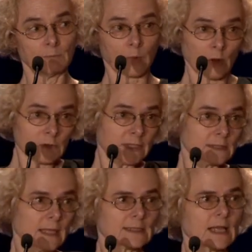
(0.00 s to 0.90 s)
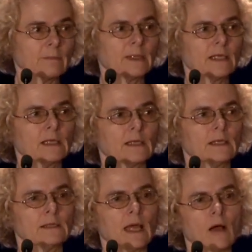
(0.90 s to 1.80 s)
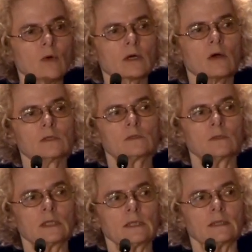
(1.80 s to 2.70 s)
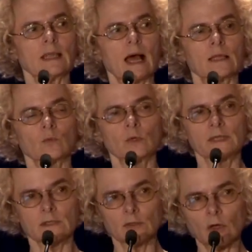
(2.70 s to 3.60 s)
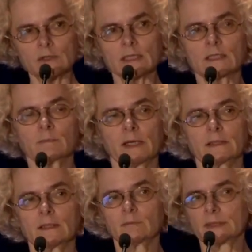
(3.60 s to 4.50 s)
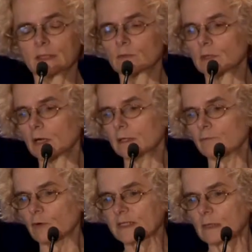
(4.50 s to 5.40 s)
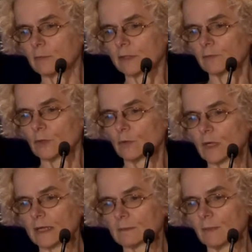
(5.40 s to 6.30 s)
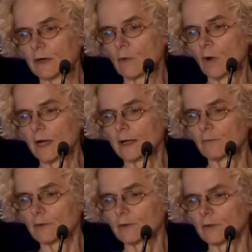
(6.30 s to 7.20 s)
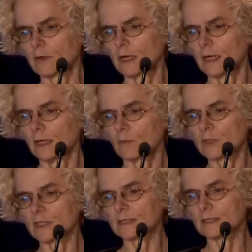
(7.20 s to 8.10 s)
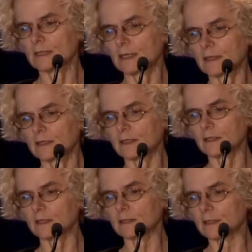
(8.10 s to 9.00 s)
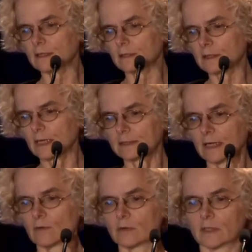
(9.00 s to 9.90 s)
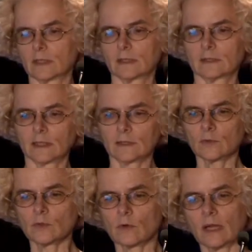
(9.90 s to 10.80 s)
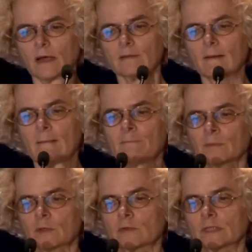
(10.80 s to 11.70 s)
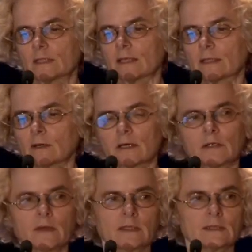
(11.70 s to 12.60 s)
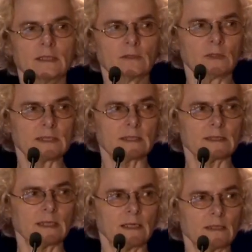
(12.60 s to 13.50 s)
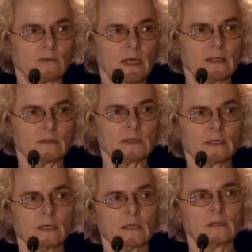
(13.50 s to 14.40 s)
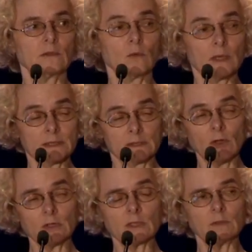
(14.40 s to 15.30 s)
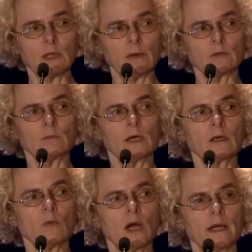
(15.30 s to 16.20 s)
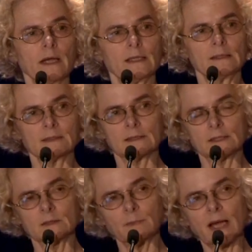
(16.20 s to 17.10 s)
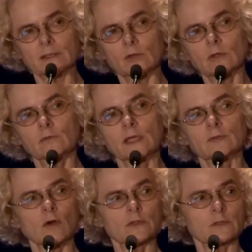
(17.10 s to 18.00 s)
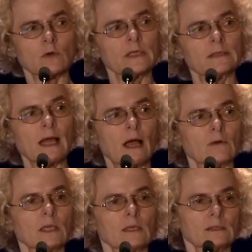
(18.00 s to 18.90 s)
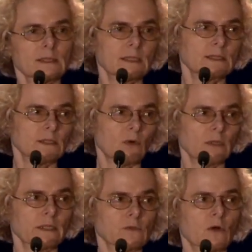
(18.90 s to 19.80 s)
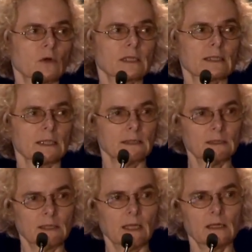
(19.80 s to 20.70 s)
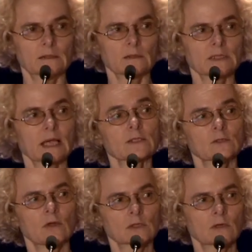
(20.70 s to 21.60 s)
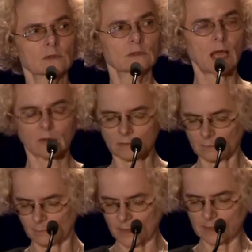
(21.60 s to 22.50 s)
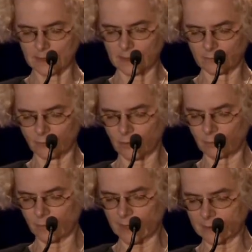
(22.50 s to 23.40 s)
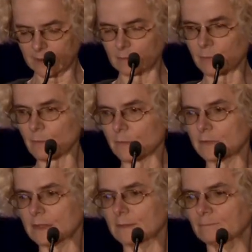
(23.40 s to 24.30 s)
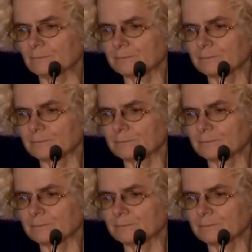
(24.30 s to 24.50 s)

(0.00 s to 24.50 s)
process that's happening in our country that we did not expect it, particularly, for example, if you look at marijuana over there, which is in the third category into your left, you see that there are even decreases in 8th graders. Though what's notable about marijuana is that despite all of the drugs going down, this is the only drug that in teenagers has not gone down, basically for all practical purposes.